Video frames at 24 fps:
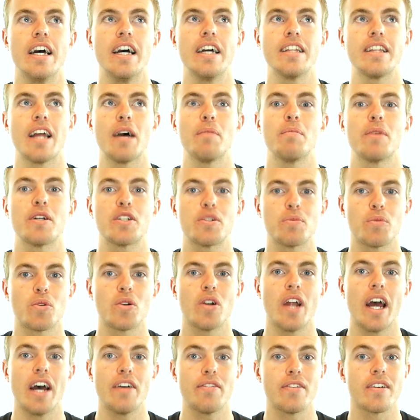that much
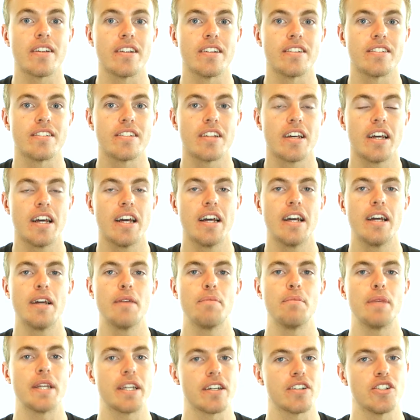more effortless,
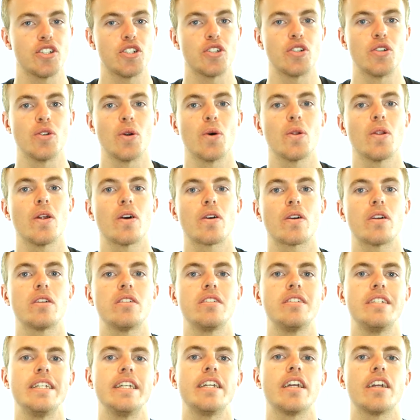because you're no longer
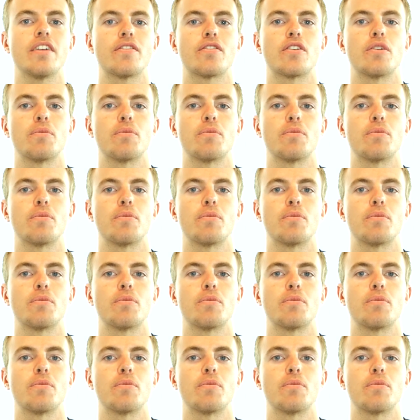seeking for a